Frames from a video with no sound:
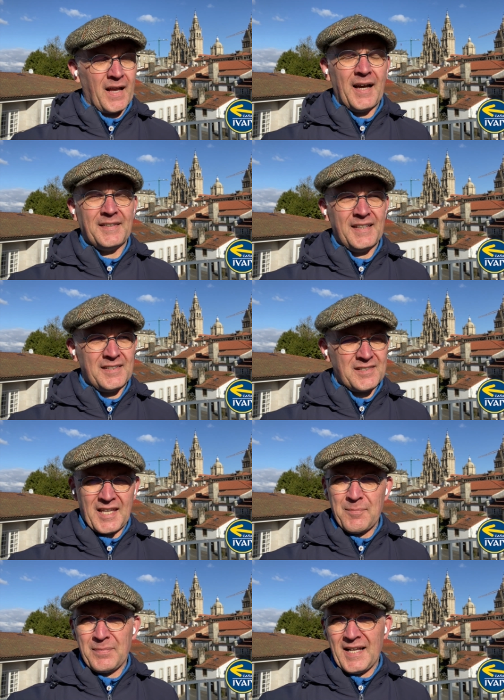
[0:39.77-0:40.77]
I did
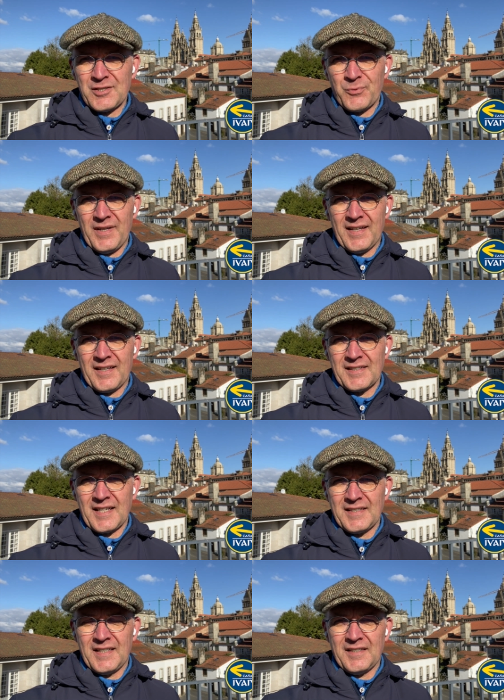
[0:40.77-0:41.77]
skip last week because
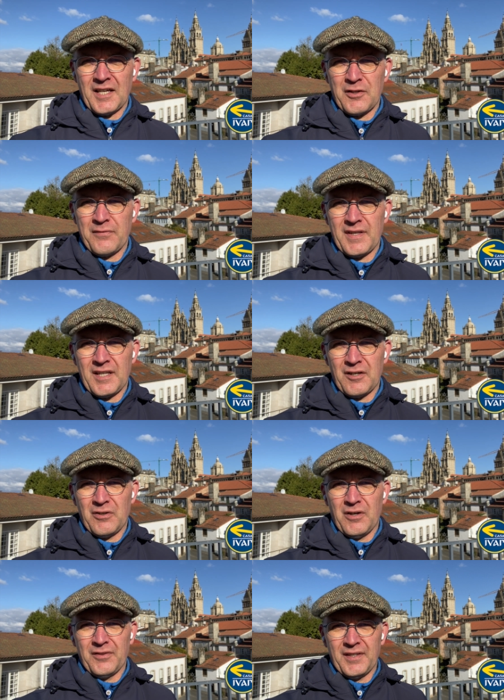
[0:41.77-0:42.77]
I did another
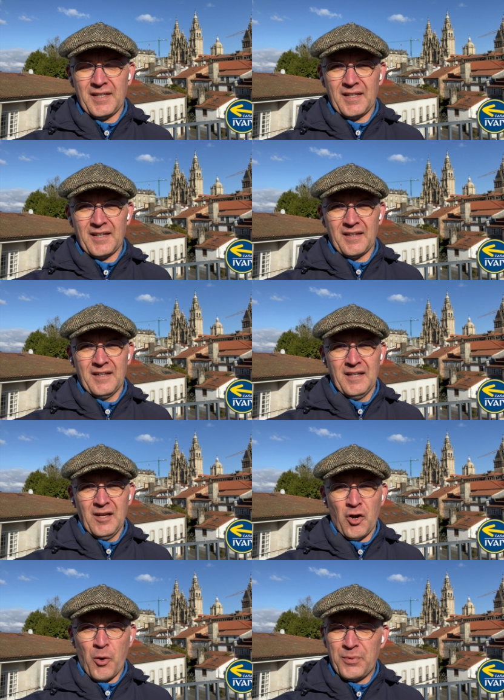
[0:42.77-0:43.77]
video on the
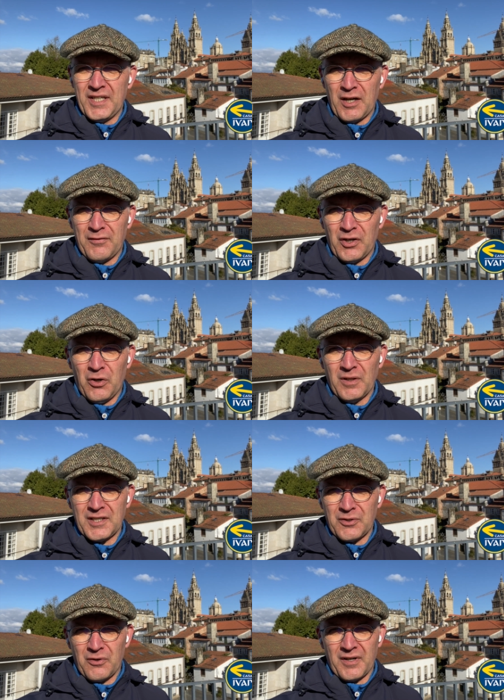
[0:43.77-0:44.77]
opening of the
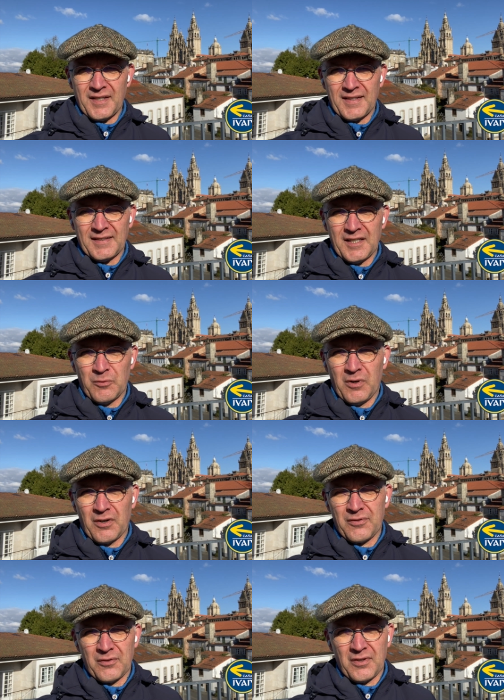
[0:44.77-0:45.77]
Holy Door and I did a
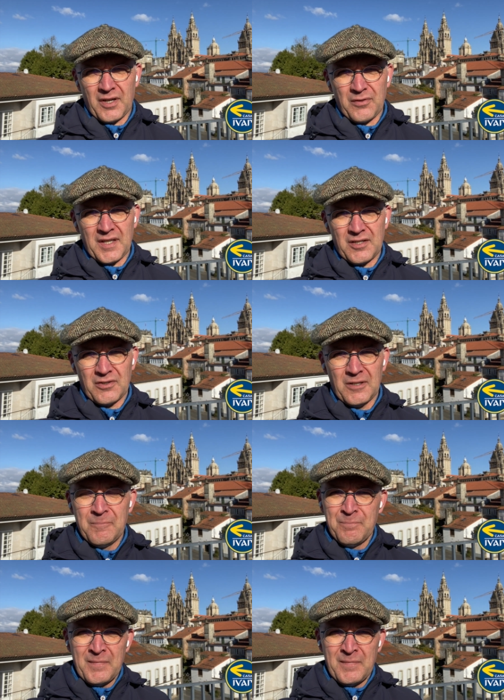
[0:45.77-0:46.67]
walk through the cathedral.